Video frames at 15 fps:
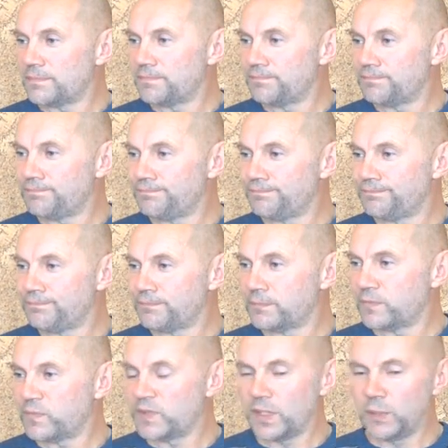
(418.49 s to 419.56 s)
intuition.
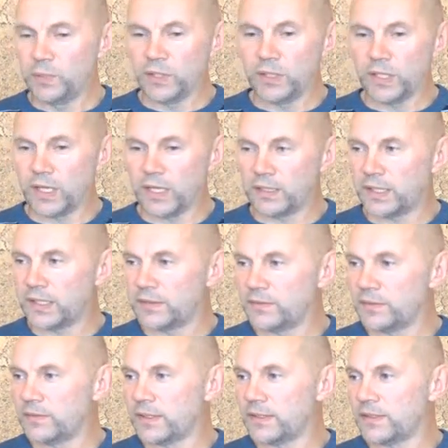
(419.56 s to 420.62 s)
Experience
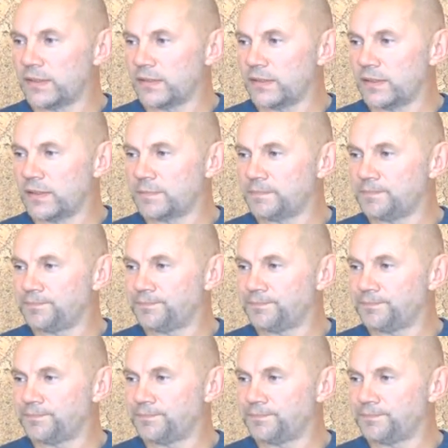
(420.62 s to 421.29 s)
develops it.